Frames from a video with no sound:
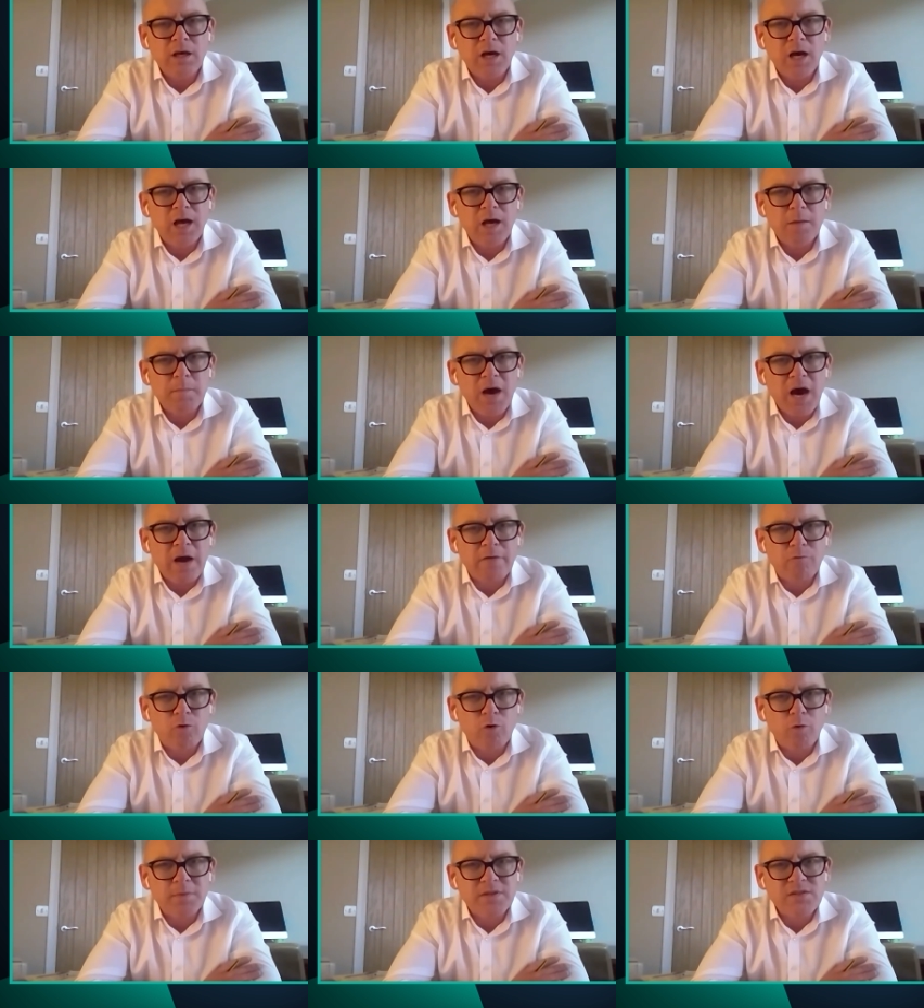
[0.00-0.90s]
um, our
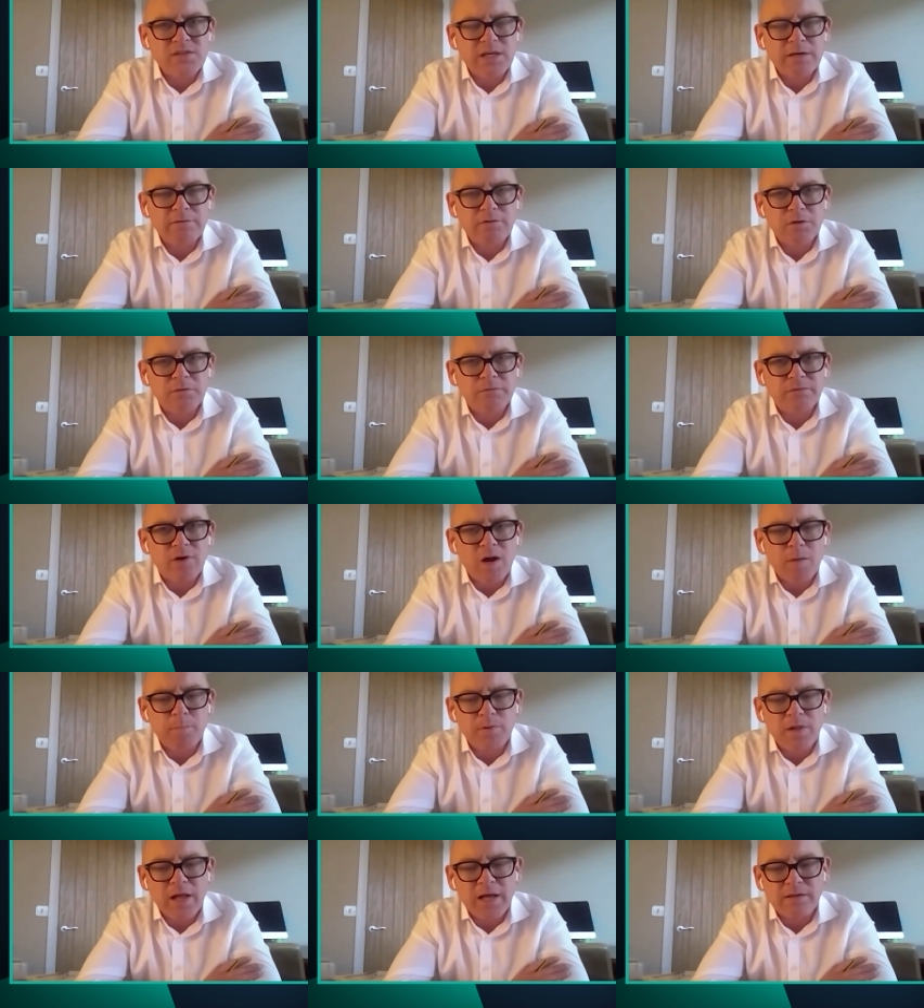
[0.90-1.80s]
raw material for
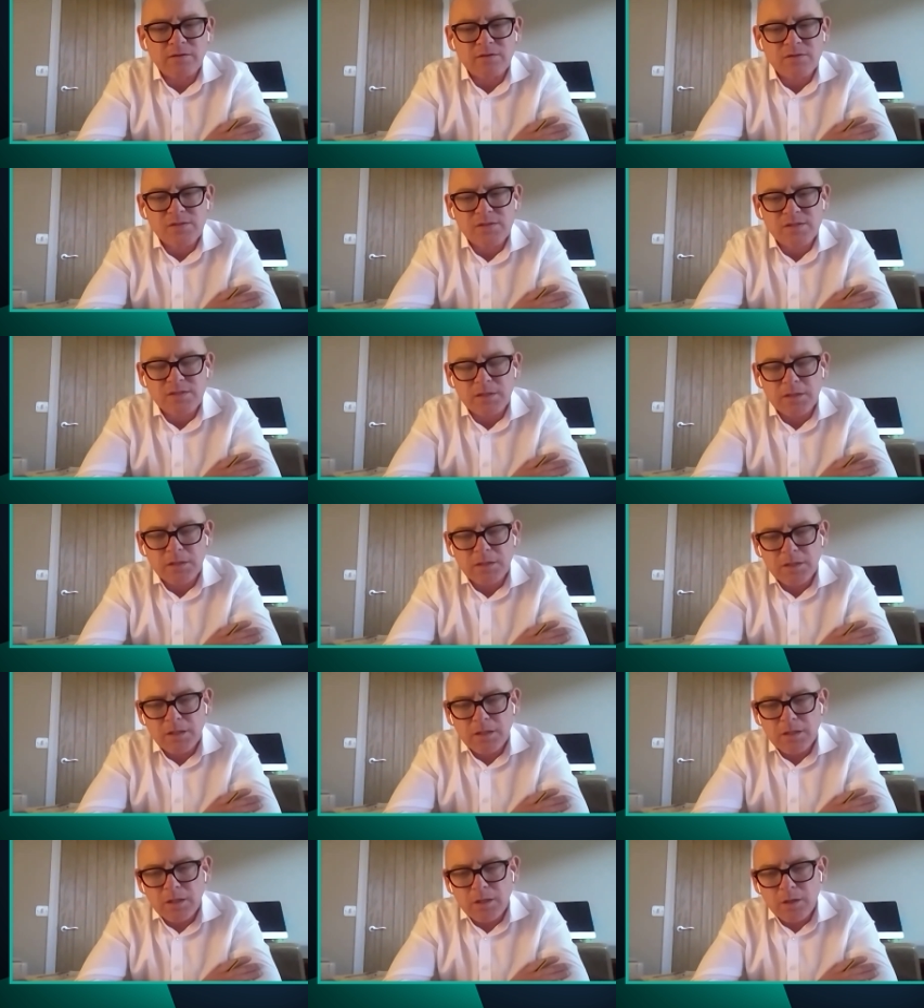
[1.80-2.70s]
our plants